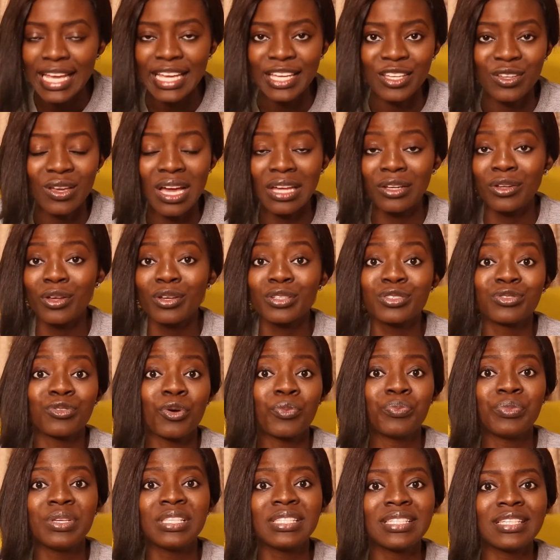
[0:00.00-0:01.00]
You are not
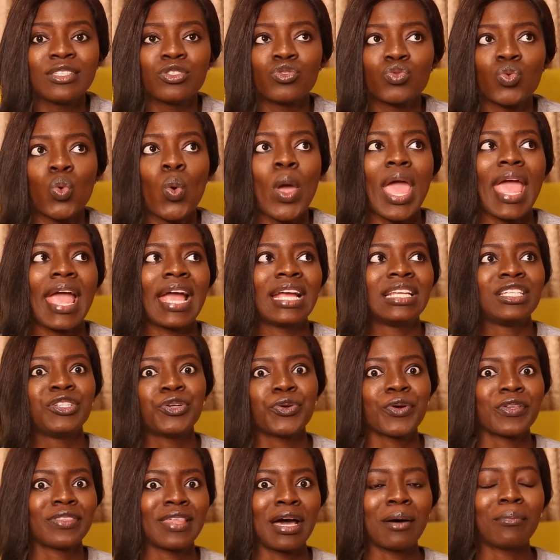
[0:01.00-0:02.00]
submitting to any
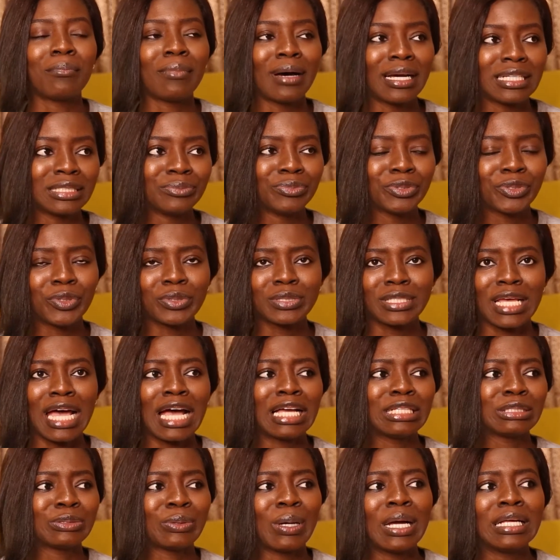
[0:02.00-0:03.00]
other man. Because I
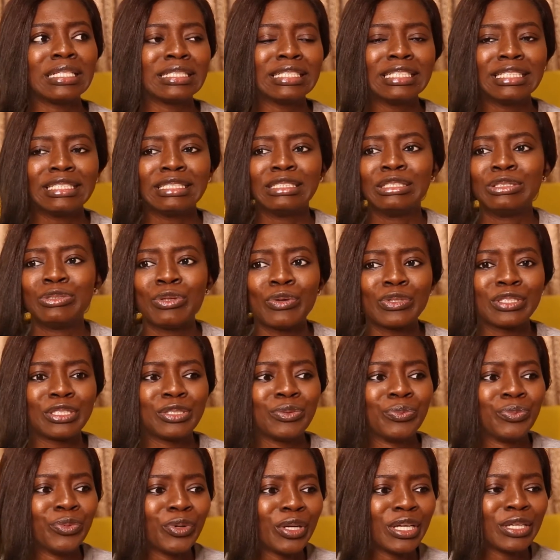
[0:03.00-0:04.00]
had one naughty
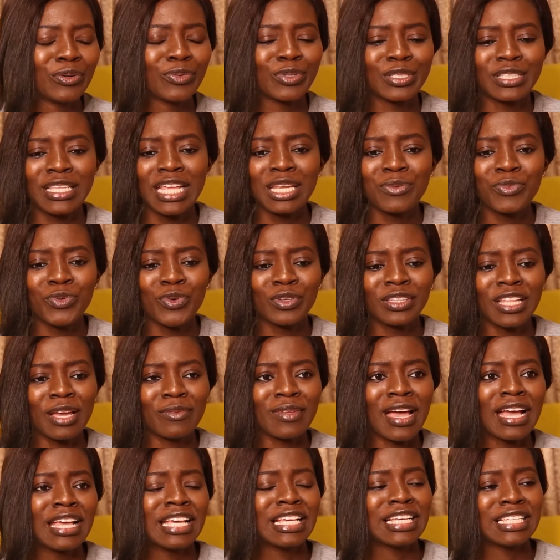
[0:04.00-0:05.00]
boy, he was telling me one time
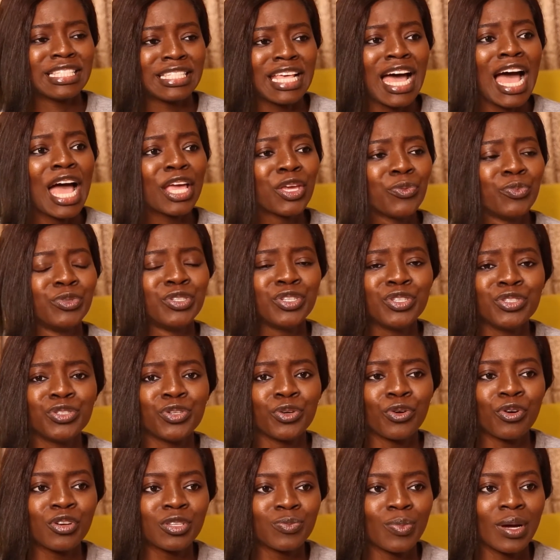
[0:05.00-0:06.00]
that, is that how you be doing to your
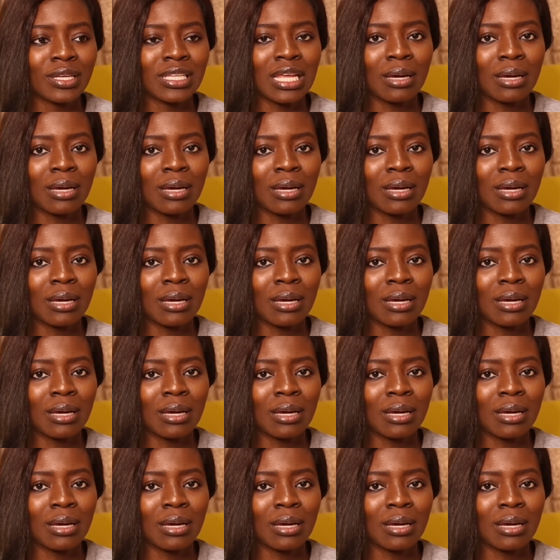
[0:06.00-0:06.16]
husband?